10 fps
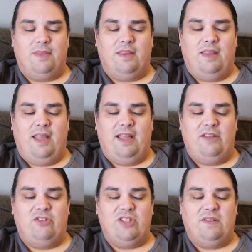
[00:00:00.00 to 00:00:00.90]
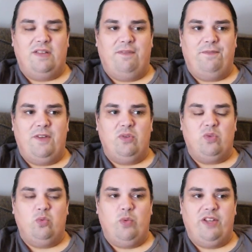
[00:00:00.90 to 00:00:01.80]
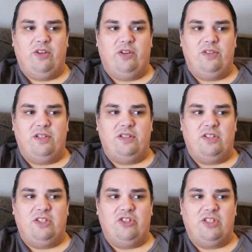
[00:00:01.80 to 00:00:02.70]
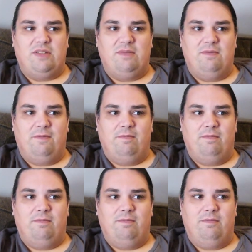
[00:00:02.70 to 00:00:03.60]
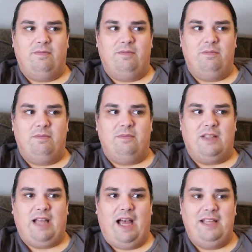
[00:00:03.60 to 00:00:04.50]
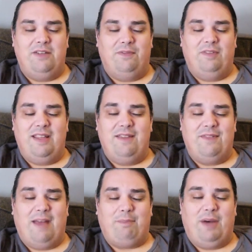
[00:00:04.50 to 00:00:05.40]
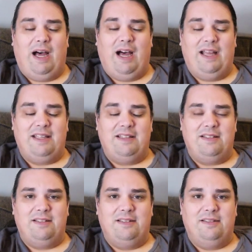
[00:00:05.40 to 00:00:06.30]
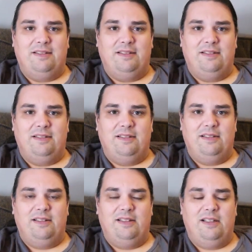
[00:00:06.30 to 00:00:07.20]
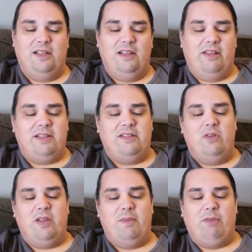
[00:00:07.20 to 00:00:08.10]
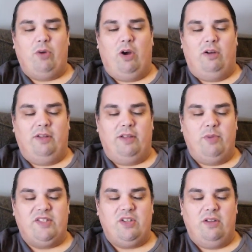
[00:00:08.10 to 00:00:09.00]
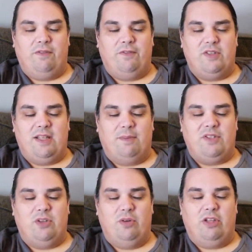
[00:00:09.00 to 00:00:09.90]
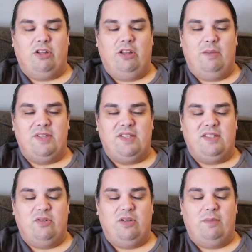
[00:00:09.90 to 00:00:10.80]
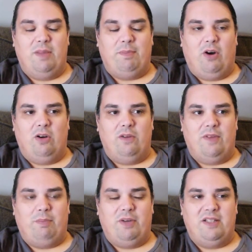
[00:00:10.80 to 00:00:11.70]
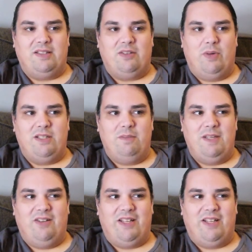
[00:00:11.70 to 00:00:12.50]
And it just it feels weird to just kind of leave that behind. Like don't get me wrong, like we saw in the first episode, the club is still going to be part of it, but it's going to be like